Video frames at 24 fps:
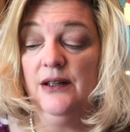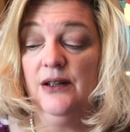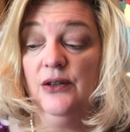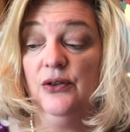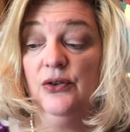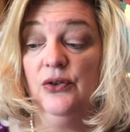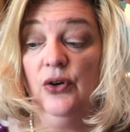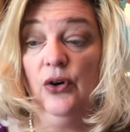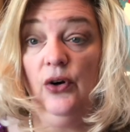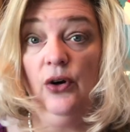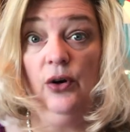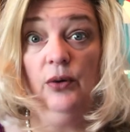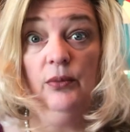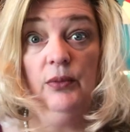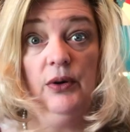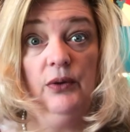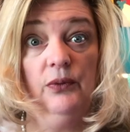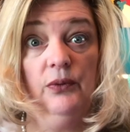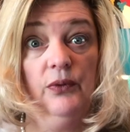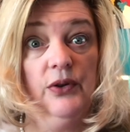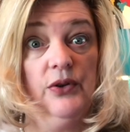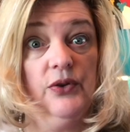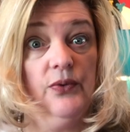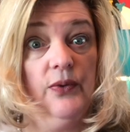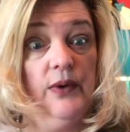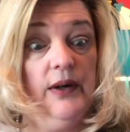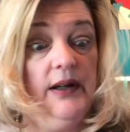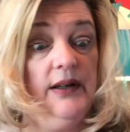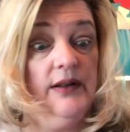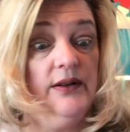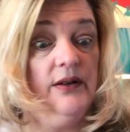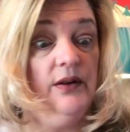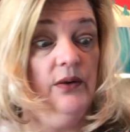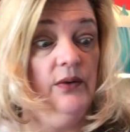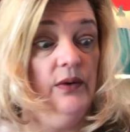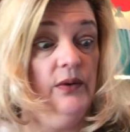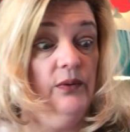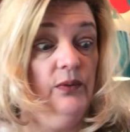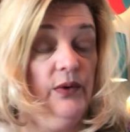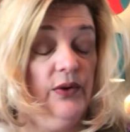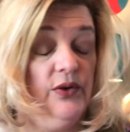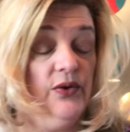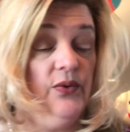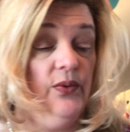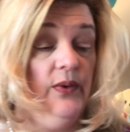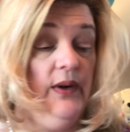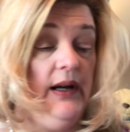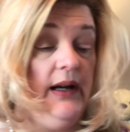determine which way is going
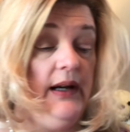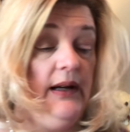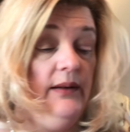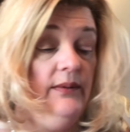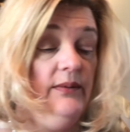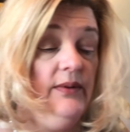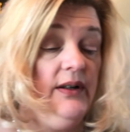which way,